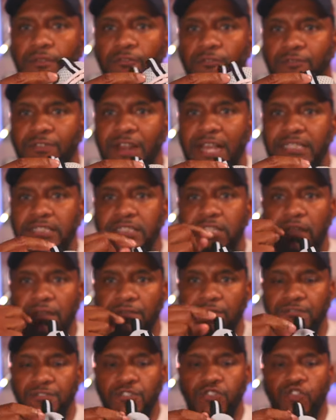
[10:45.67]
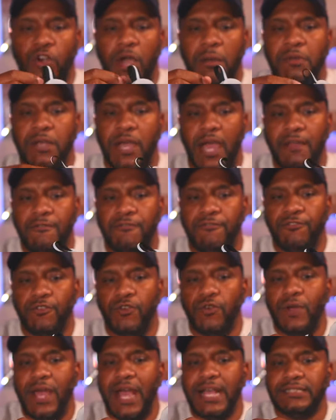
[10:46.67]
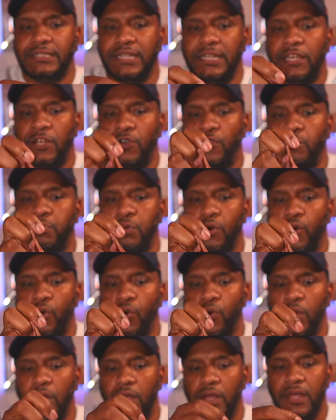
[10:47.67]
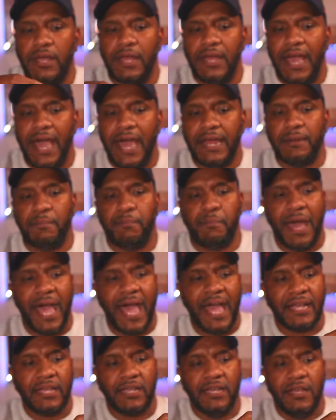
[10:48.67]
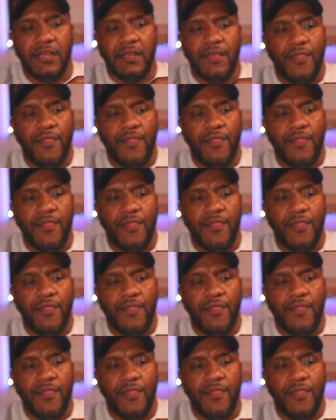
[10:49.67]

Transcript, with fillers: reflective stripe going through as the heel pull at the back.